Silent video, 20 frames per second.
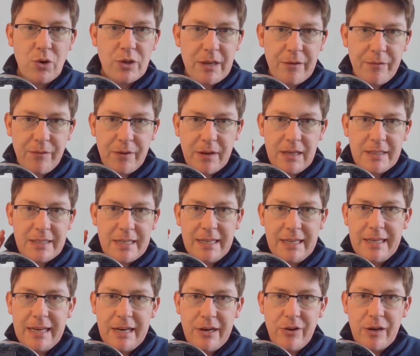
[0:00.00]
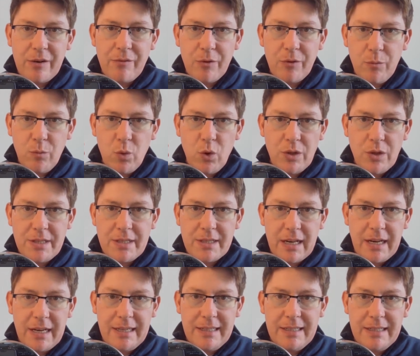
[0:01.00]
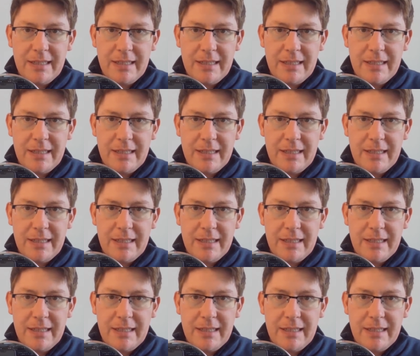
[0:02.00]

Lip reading: difficulty in hearing from one side